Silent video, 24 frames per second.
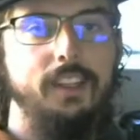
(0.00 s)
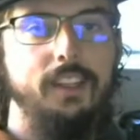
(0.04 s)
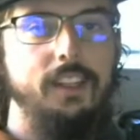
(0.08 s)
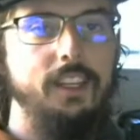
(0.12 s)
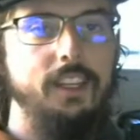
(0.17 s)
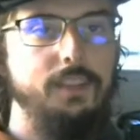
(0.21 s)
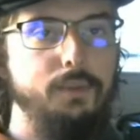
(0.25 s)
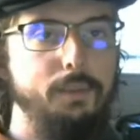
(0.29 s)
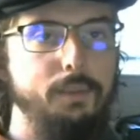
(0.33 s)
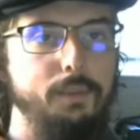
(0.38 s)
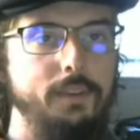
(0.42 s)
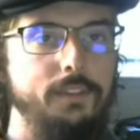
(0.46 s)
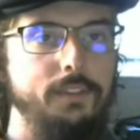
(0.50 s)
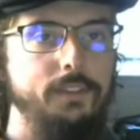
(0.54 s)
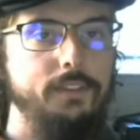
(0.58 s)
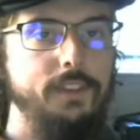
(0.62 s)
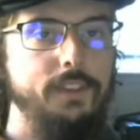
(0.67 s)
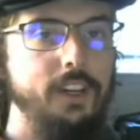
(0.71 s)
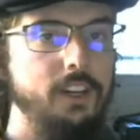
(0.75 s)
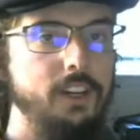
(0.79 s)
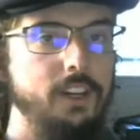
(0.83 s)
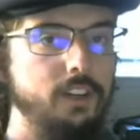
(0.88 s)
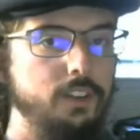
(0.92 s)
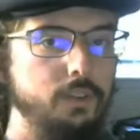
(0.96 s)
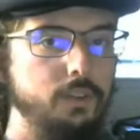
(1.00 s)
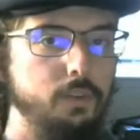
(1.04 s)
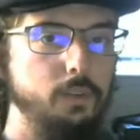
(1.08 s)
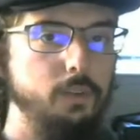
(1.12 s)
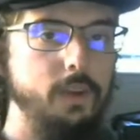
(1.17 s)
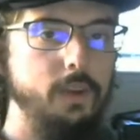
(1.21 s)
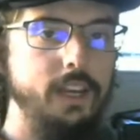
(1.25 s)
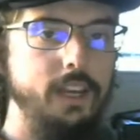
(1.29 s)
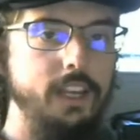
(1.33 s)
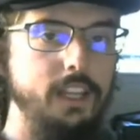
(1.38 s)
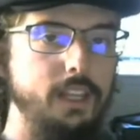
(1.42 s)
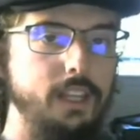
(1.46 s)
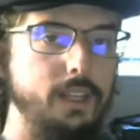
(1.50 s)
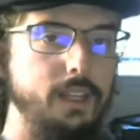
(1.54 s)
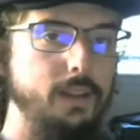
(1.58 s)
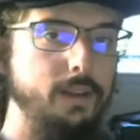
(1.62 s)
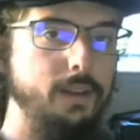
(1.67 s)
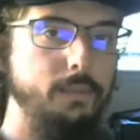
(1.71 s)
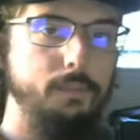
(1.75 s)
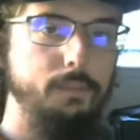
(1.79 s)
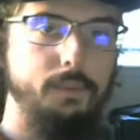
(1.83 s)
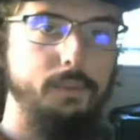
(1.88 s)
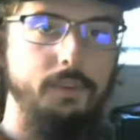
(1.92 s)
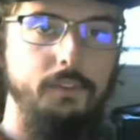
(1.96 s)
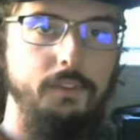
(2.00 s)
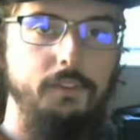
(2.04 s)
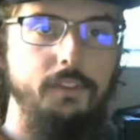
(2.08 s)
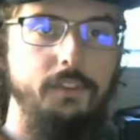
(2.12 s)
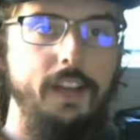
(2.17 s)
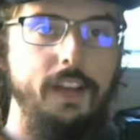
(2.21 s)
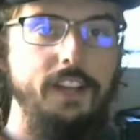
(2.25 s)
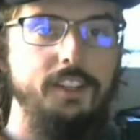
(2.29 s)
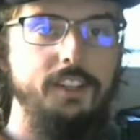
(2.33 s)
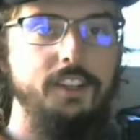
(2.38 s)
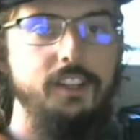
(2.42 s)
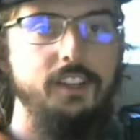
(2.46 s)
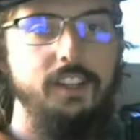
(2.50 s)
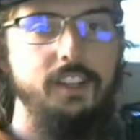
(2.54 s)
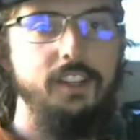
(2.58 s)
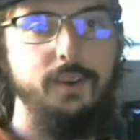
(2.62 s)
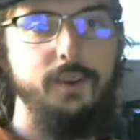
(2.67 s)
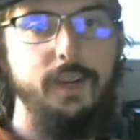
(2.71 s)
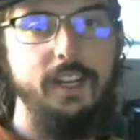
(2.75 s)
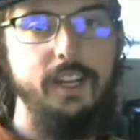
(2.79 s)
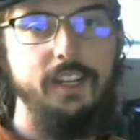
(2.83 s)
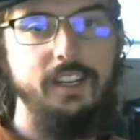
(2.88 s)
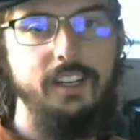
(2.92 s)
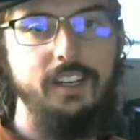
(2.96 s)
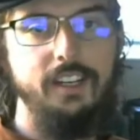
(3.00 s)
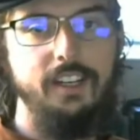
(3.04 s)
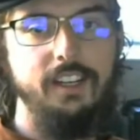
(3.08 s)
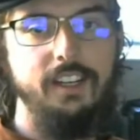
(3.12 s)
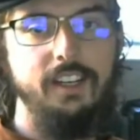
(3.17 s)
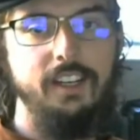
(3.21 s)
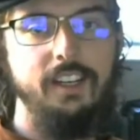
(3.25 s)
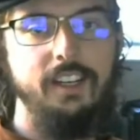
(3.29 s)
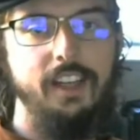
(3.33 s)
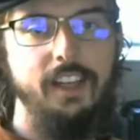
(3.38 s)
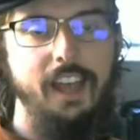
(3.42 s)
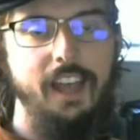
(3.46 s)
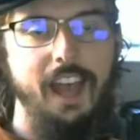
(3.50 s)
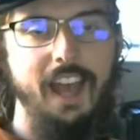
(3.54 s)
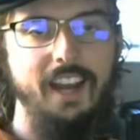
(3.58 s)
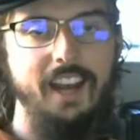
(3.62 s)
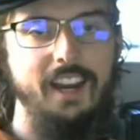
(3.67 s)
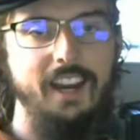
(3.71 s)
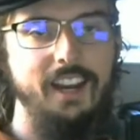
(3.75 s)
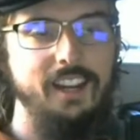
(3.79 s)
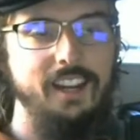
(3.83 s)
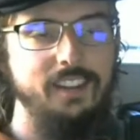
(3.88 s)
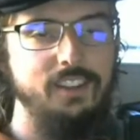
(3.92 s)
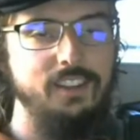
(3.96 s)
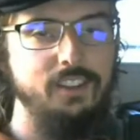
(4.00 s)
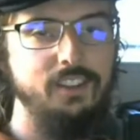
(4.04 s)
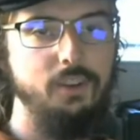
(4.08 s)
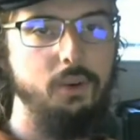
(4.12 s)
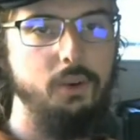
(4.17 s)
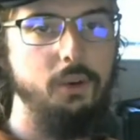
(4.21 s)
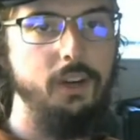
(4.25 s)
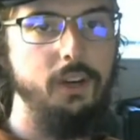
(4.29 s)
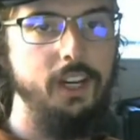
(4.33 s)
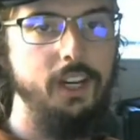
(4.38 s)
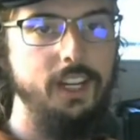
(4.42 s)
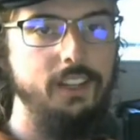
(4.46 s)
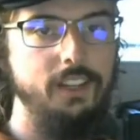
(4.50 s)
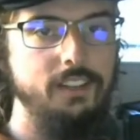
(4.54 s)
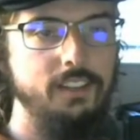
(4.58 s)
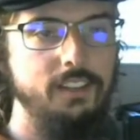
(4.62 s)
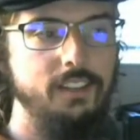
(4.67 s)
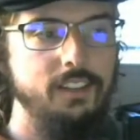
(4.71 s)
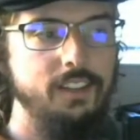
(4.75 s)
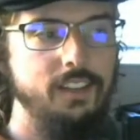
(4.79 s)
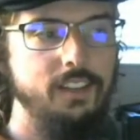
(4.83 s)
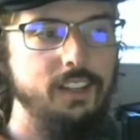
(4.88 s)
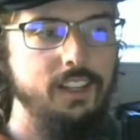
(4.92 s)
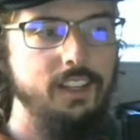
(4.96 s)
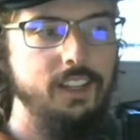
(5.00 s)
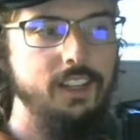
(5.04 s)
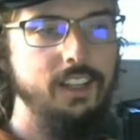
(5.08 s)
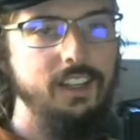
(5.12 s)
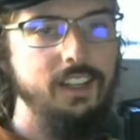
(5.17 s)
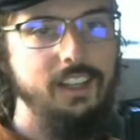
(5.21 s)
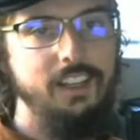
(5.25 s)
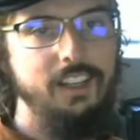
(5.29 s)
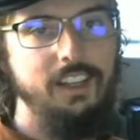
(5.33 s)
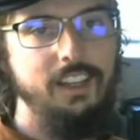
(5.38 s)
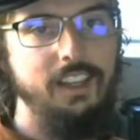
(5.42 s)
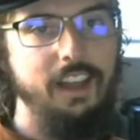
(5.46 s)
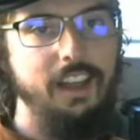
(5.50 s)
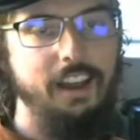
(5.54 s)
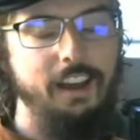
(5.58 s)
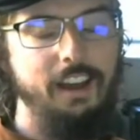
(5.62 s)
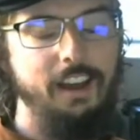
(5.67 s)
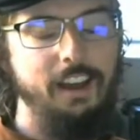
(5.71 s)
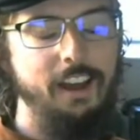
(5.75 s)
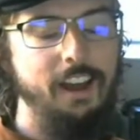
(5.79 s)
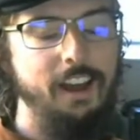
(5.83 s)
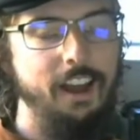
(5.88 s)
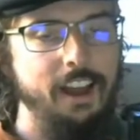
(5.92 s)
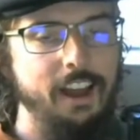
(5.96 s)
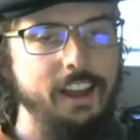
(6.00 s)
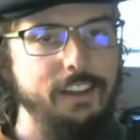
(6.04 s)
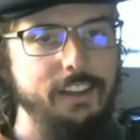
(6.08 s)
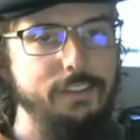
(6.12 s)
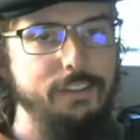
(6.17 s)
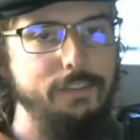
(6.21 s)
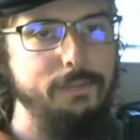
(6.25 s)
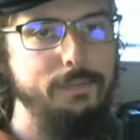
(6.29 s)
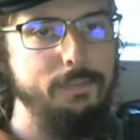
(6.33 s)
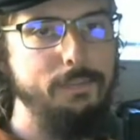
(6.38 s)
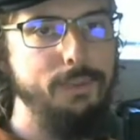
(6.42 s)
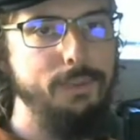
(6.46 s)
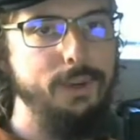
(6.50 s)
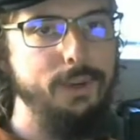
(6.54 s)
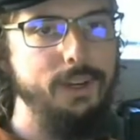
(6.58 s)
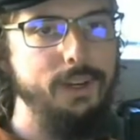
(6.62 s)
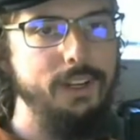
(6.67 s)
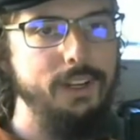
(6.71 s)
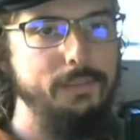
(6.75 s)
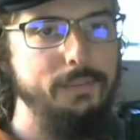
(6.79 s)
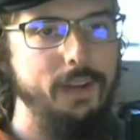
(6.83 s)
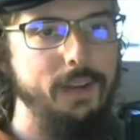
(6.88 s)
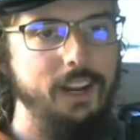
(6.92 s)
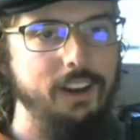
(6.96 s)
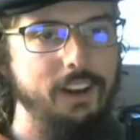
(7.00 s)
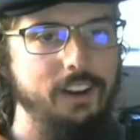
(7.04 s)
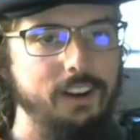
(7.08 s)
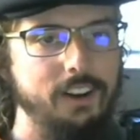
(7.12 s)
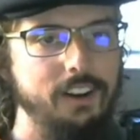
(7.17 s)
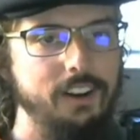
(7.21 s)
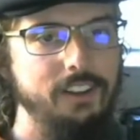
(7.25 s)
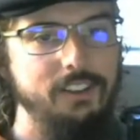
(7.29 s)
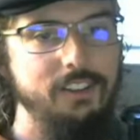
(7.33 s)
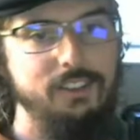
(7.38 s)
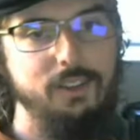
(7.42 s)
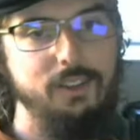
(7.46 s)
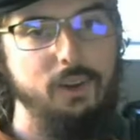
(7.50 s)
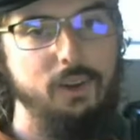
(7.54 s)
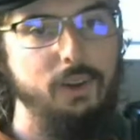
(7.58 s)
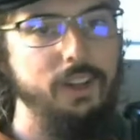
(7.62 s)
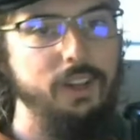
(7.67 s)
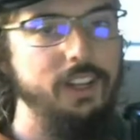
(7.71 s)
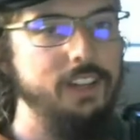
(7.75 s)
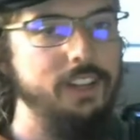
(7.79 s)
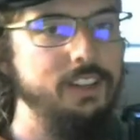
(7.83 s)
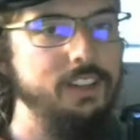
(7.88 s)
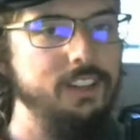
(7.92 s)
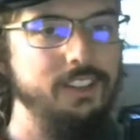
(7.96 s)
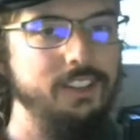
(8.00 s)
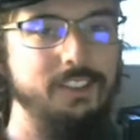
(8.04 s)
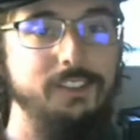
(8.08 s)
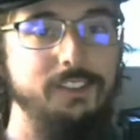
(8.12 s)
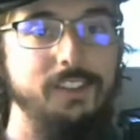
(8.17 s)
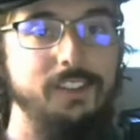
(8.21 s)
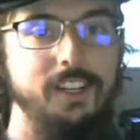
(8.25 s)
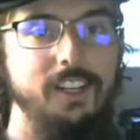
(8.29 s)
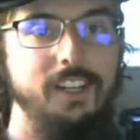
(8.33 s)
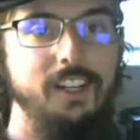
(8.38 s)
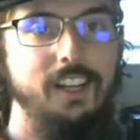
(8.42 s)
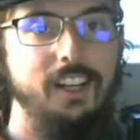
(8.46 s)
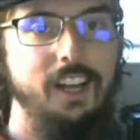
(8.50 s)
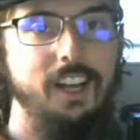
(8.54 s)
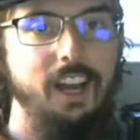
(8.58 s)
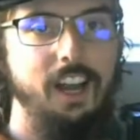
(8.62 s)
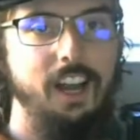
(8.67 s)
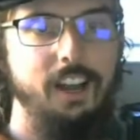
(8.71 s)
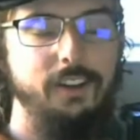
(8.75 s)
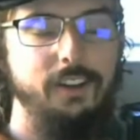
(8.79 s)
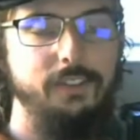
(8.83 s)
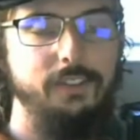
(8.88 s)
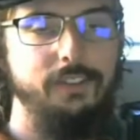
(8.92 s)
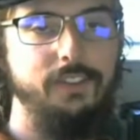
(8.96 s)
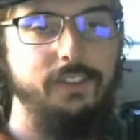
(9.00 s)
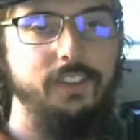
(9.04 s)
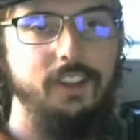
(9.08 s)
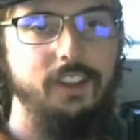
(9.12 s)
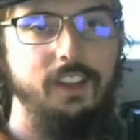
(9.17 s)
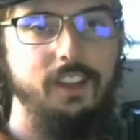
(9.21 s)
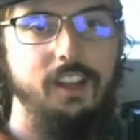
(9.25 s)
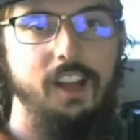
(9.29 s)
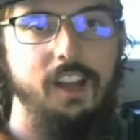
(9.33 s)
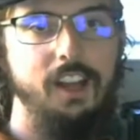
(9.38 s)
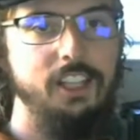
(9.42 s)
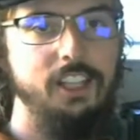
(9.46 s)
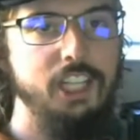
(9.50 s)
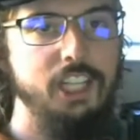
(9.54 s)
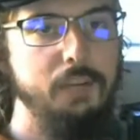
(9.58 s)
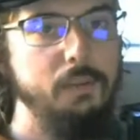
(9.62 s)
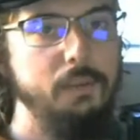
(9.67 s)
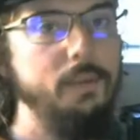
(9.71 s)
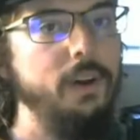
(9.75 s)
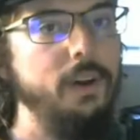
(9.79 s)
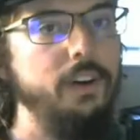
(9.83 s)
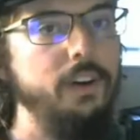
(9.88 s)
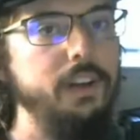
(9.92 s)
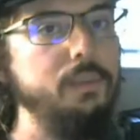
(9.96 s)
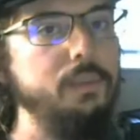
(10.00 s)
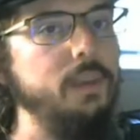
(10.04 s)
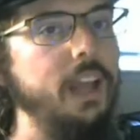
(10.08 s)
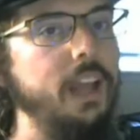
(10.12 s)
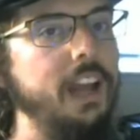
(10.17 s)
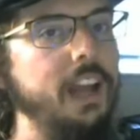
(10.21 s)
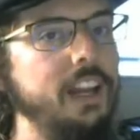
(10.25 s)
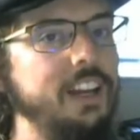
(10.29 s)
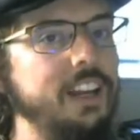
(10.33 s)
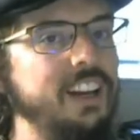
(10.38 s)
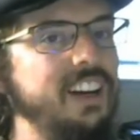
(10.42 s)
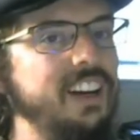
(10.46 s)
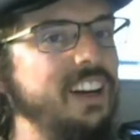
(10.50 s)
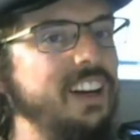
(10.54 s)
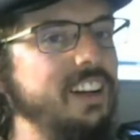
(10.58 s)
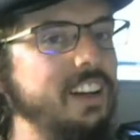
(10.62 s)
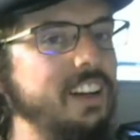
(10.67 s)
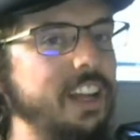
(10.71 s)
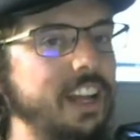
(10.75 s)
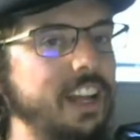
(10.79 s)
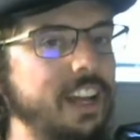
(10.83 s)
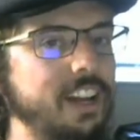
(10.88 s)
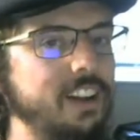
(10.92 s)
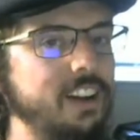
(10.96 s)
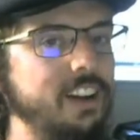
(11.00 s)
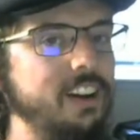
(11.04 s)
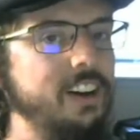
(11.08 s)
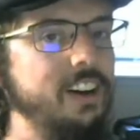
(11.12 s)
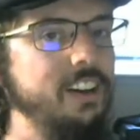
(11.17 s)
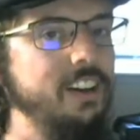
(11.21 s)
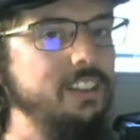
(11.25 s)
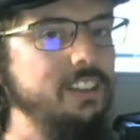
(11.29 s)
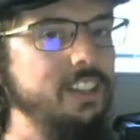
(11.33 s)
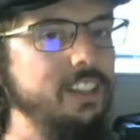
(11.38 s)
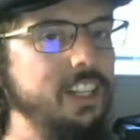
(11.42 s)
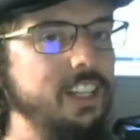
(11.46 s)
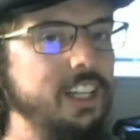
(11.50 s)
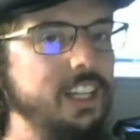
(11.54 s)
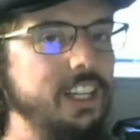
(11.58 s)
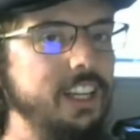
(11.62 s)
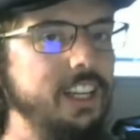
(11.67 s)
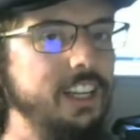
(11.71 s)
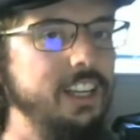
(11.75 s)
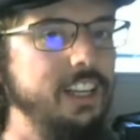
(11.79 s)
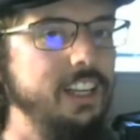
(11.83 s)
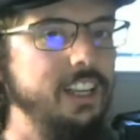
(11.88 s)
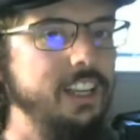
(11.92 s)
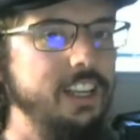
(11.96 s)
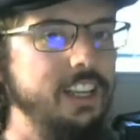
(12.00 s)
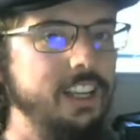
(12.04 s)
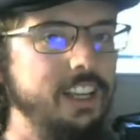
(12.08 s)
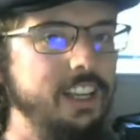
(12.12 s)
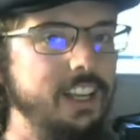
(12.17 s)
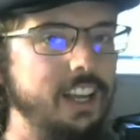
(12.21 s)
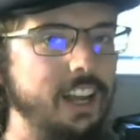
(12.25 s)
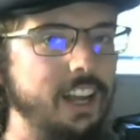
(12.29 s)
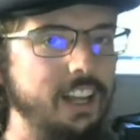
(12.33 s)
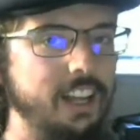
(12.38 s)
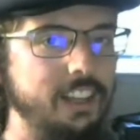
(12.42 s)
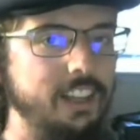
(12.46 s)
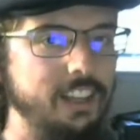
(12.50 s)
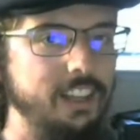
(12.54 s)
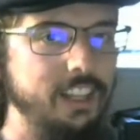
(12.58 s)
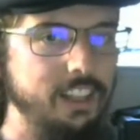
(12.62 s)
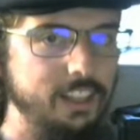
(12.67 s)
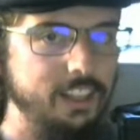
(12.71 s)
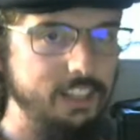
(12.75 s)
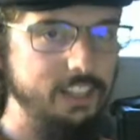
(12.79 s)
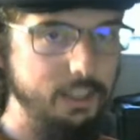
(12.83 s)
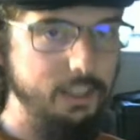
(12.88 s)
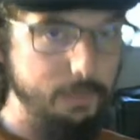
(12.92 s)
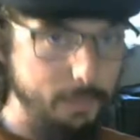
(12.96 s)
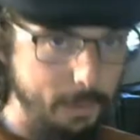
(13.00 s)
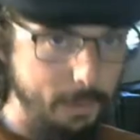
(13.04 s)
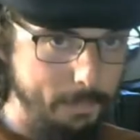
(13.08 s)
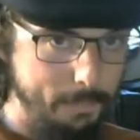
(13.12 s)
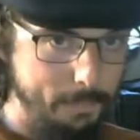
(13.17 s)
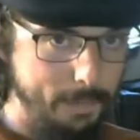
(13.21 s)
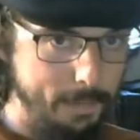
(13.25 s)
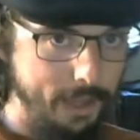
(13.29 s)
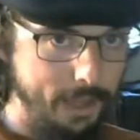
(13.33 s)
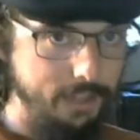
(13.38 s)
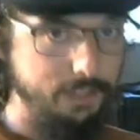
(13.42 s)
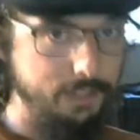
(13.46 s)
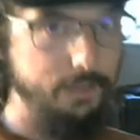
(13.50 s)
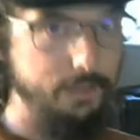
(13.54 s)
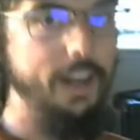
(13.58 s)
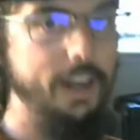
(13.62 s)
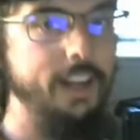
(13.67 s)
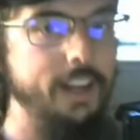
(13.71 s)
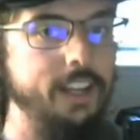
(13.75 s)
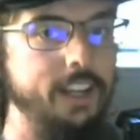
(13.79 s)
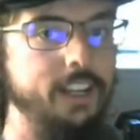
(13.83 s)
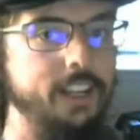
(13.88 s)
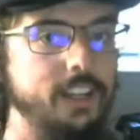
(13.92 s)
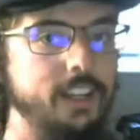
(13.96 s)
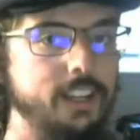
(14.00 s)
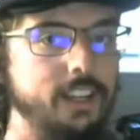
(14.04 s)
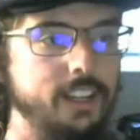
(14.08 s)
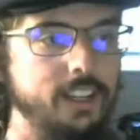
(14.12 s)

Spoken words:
This will be filled with professionally written, edited stories that I have put my heart and soul into. I've got some I'm already planning on, and honestly, I think they're some of my best writing.